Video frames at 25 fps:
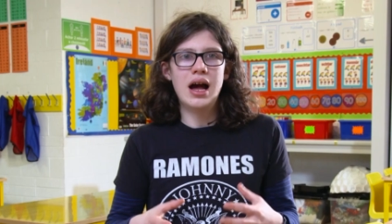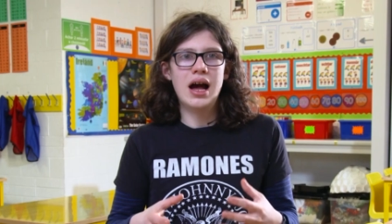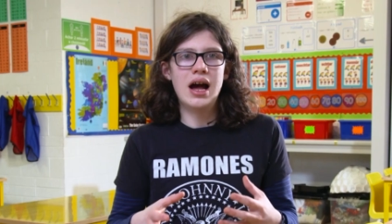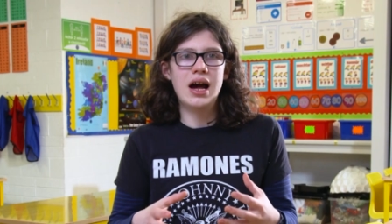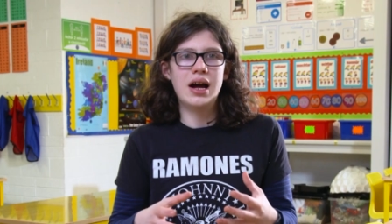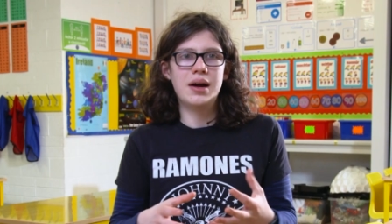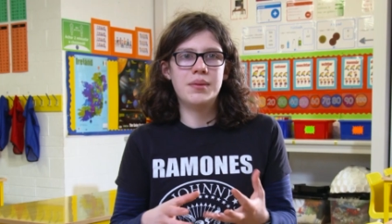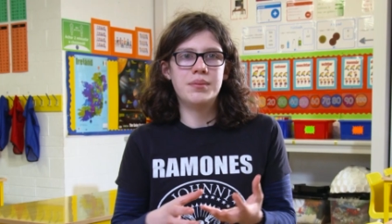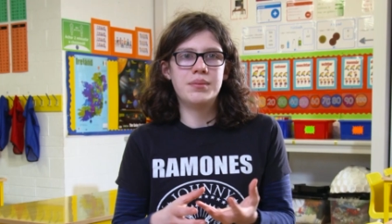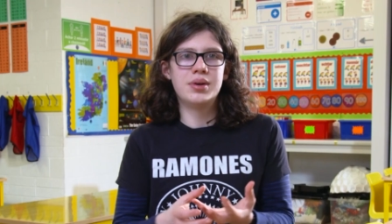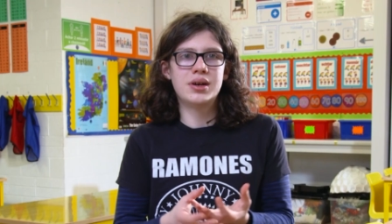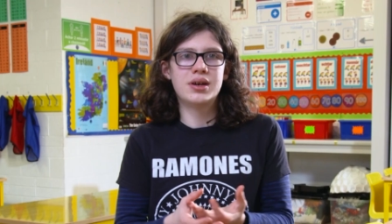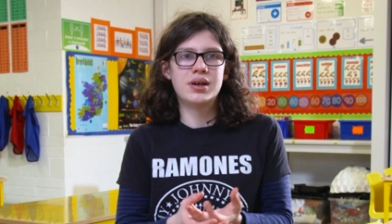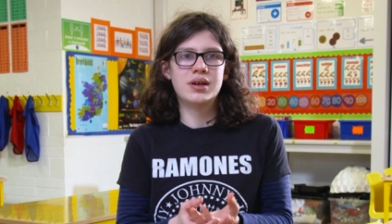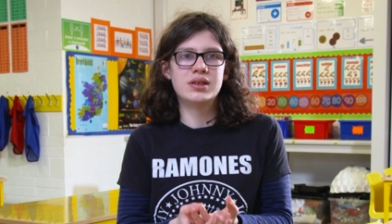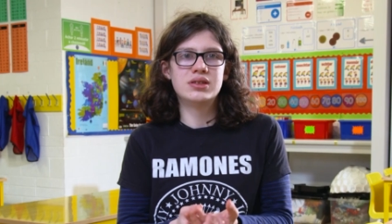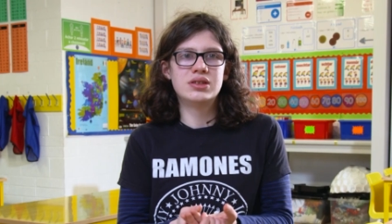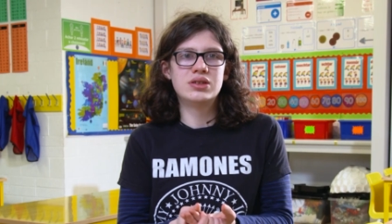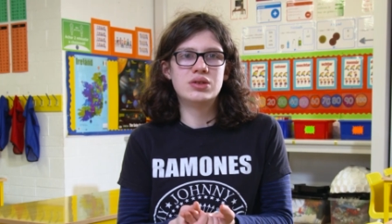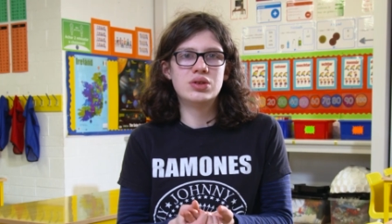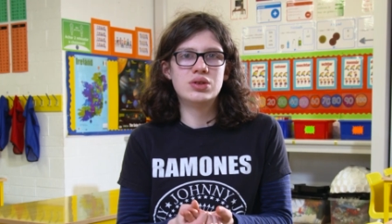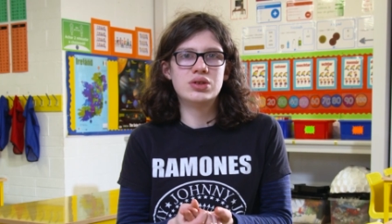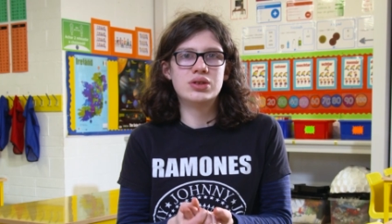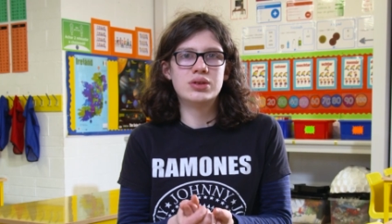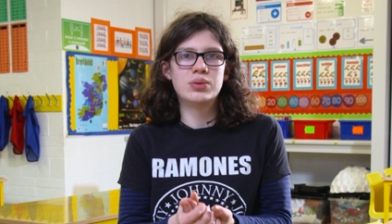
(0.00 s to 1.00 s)
Um,
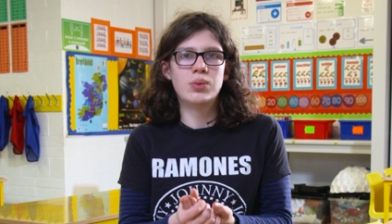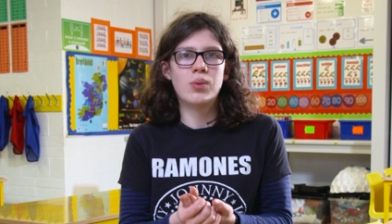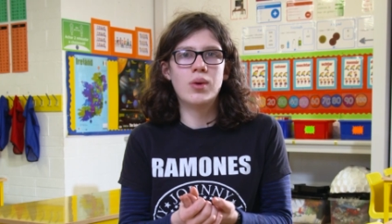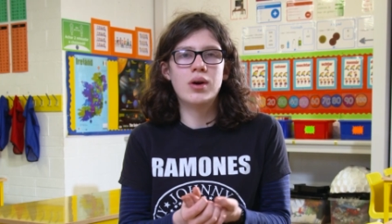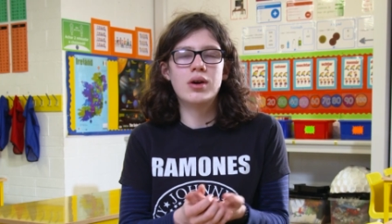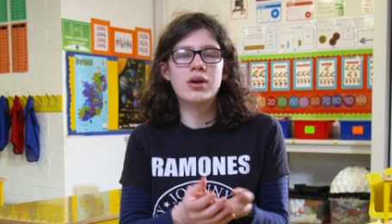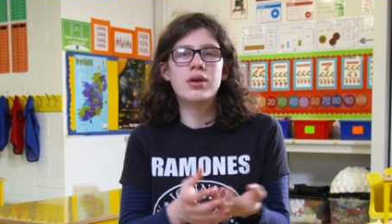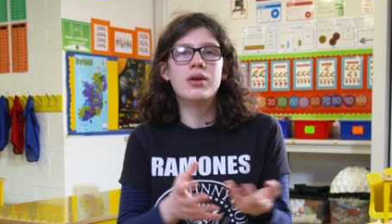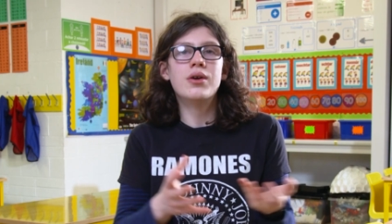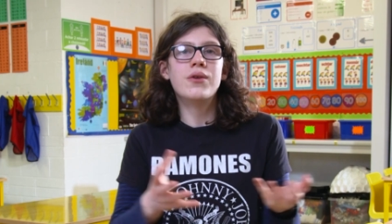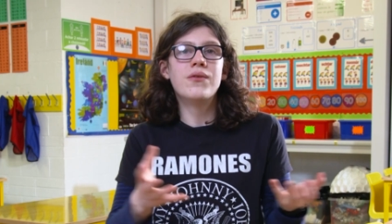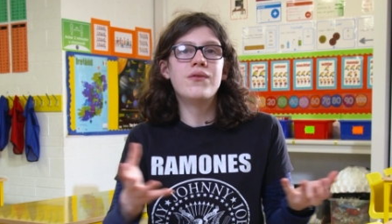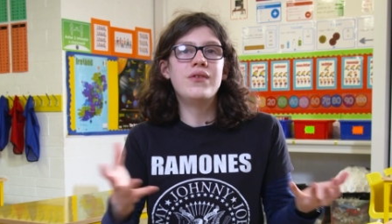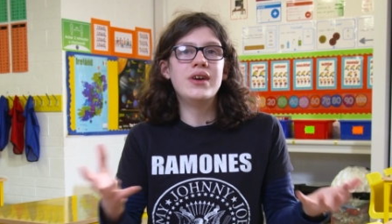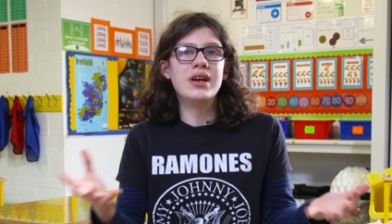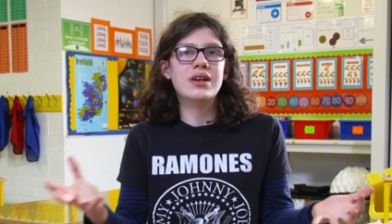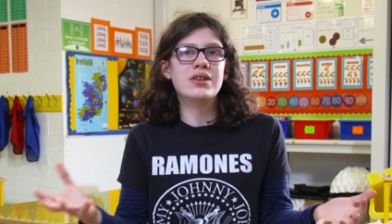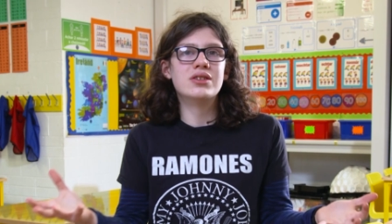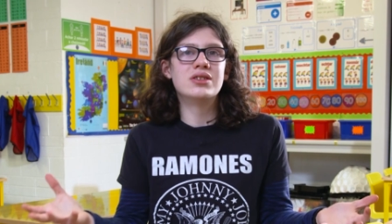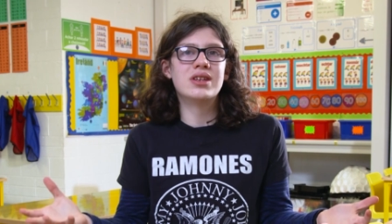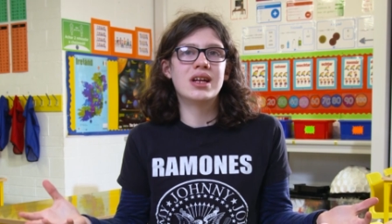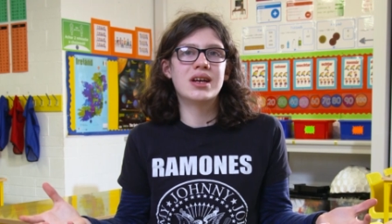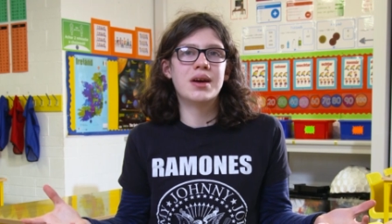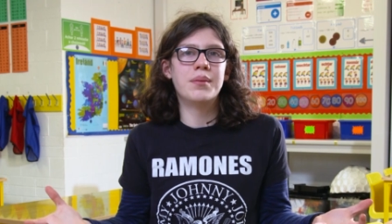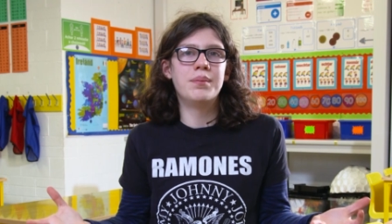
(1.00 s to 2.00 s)
because this world
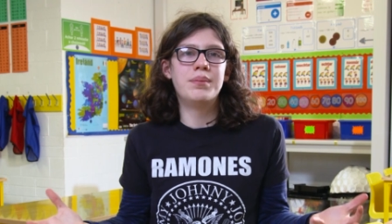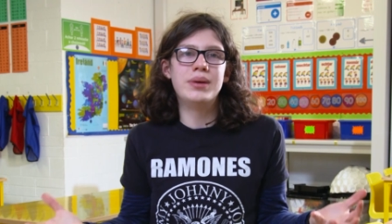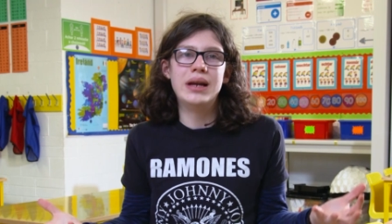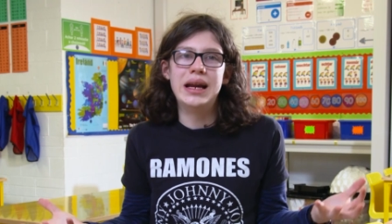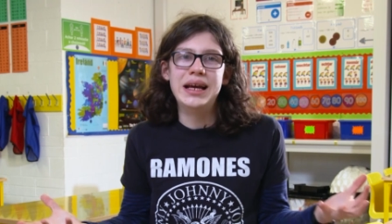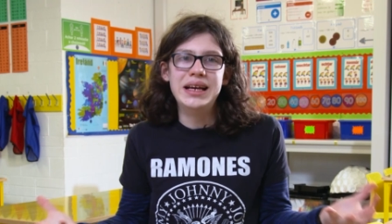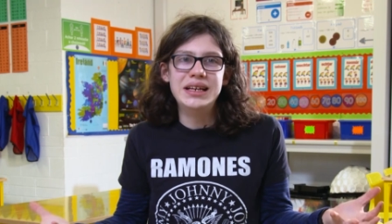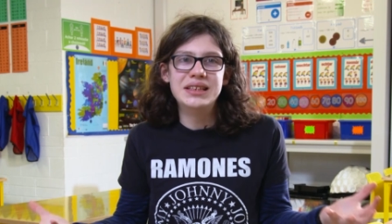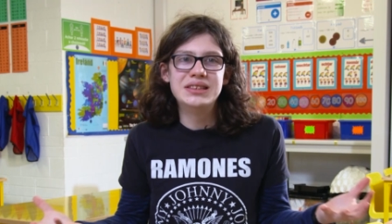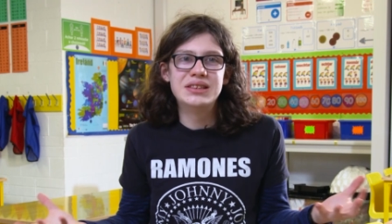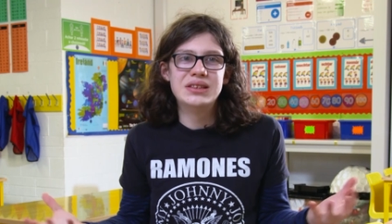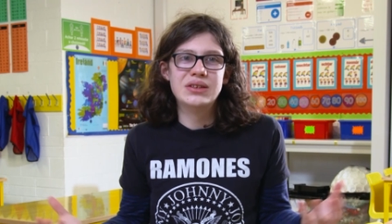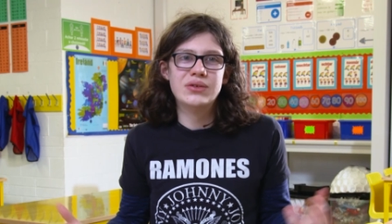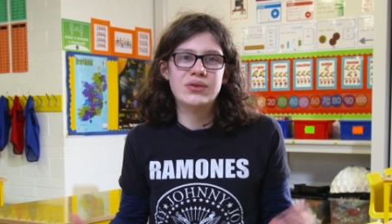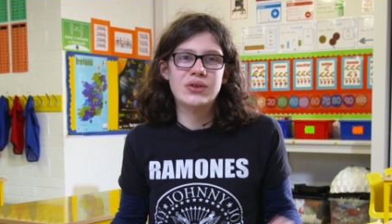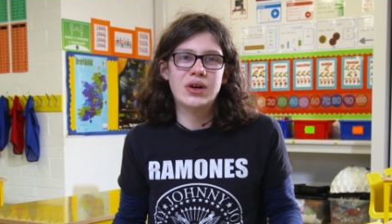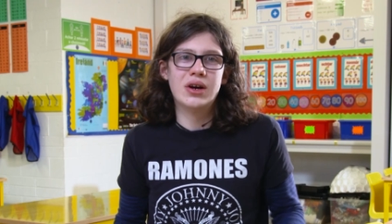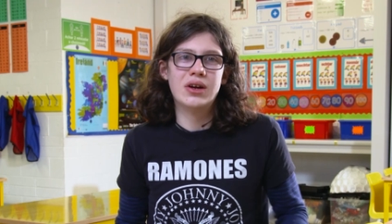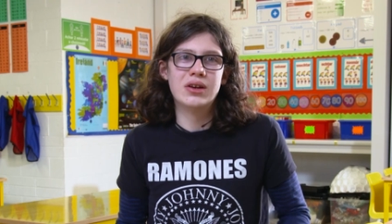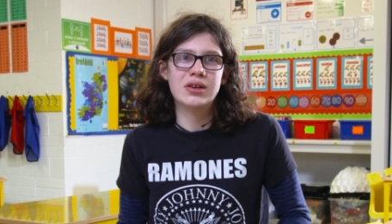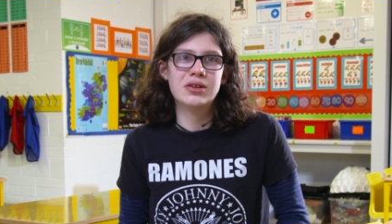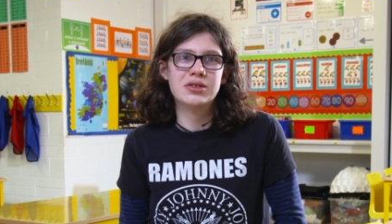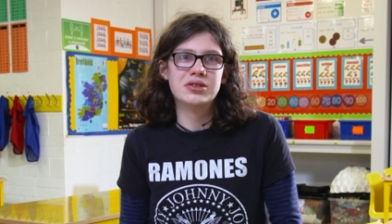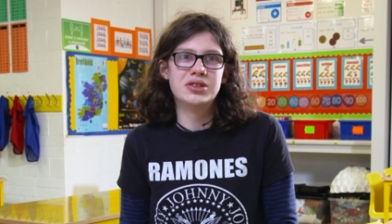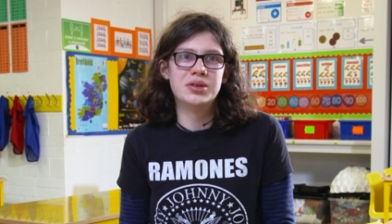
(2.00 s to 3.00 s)
feels like a blaze of
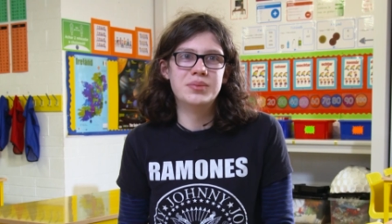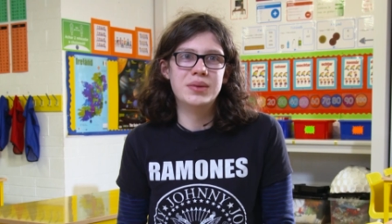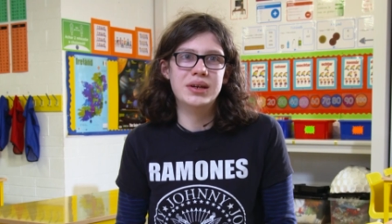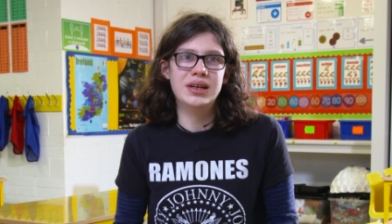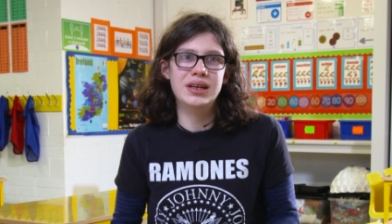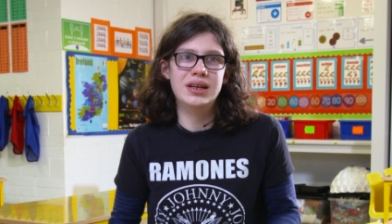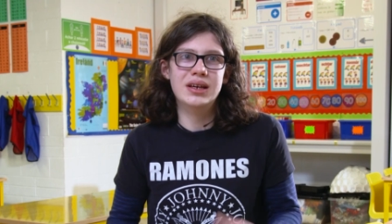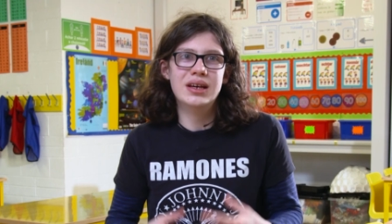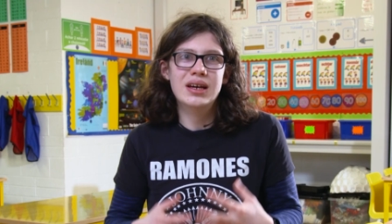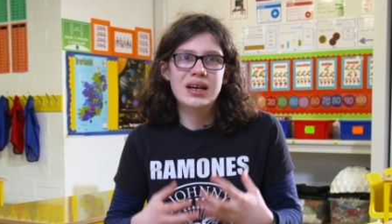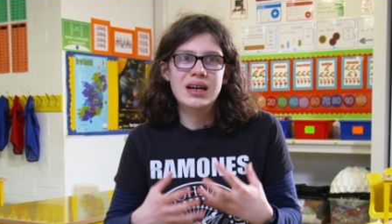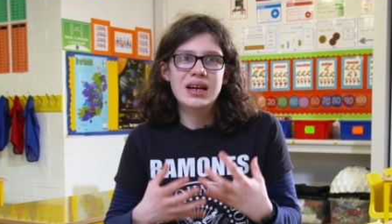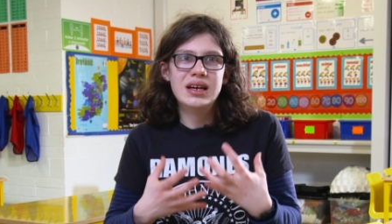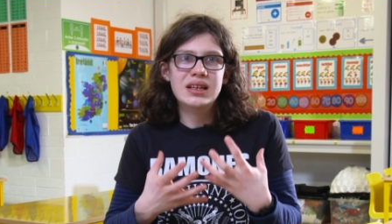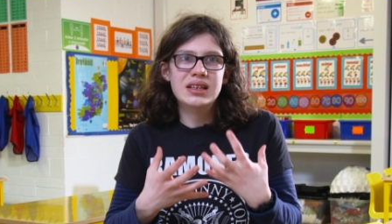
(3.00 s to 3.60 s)
color to me.